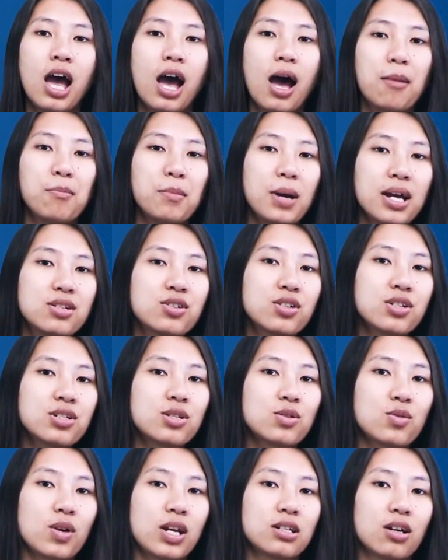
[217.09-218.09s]
a
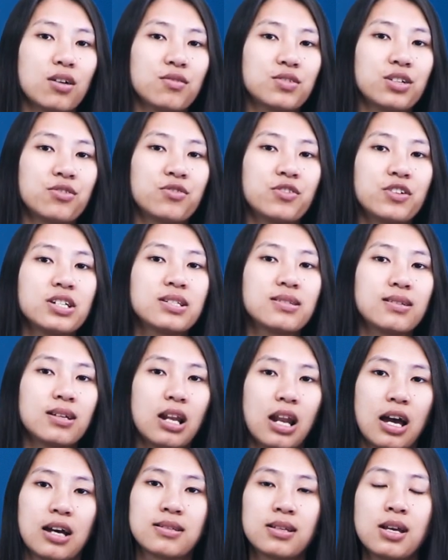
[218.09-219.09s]
magistrate of the first
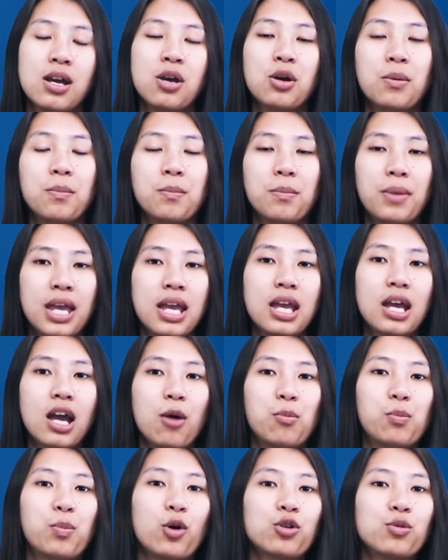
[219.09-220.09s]
class may,
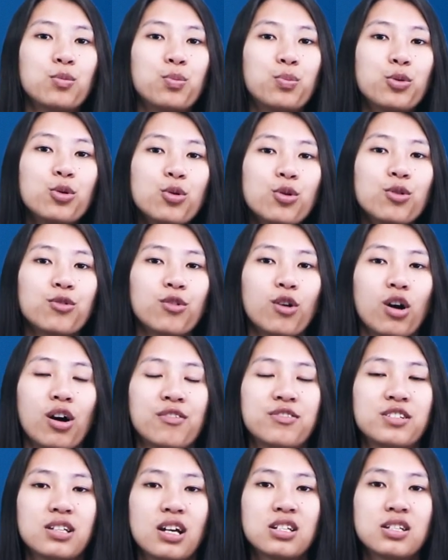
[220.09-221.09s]
upon proof
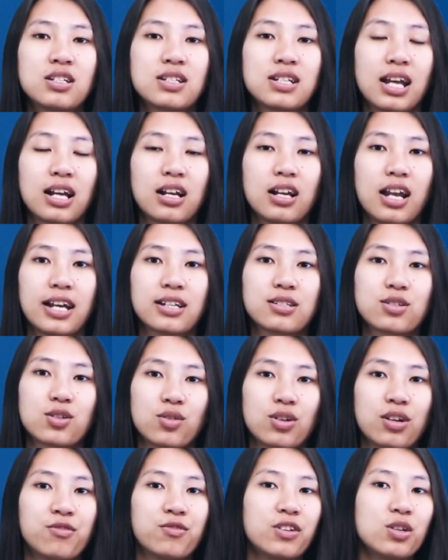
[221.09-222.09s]
of such neglect
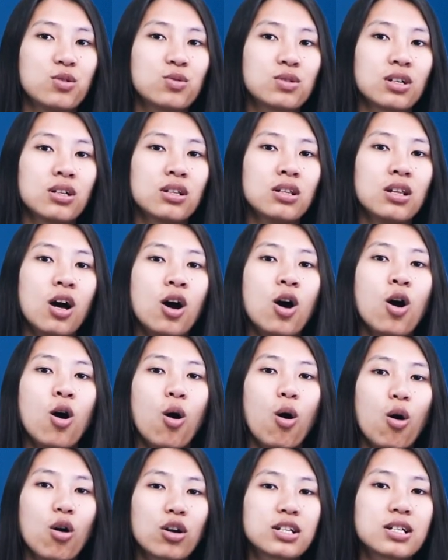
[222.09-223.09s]
or refusal,
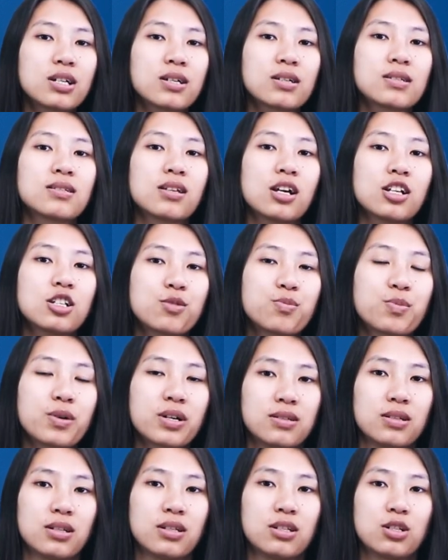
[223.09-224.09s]
order such
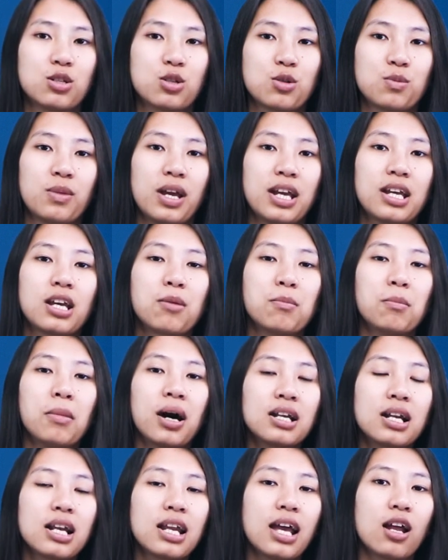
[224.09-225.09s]
person to make a
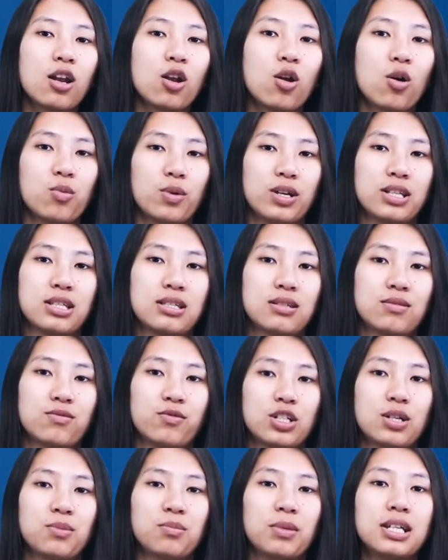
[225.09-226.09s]
monthly allowance
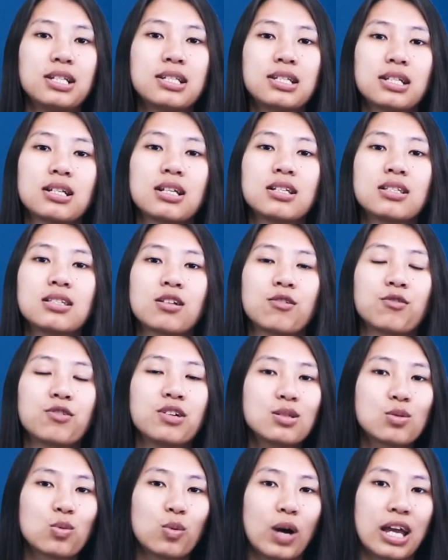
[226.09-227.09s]
for the maintenance of
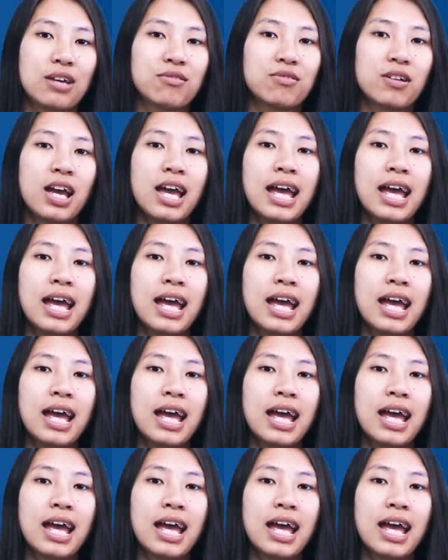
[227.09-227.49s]
his wife